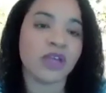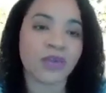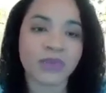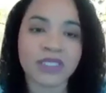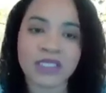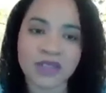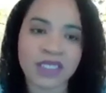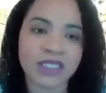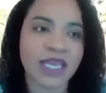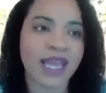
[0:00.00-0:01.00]
on the
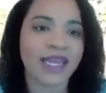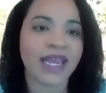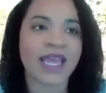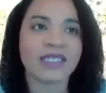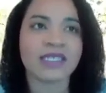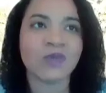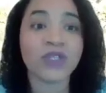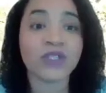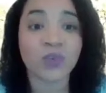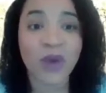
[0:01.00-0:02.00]
resilience side and asking
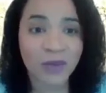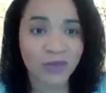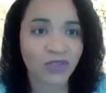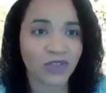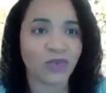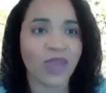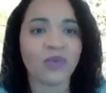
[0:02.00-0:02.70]
what's right with you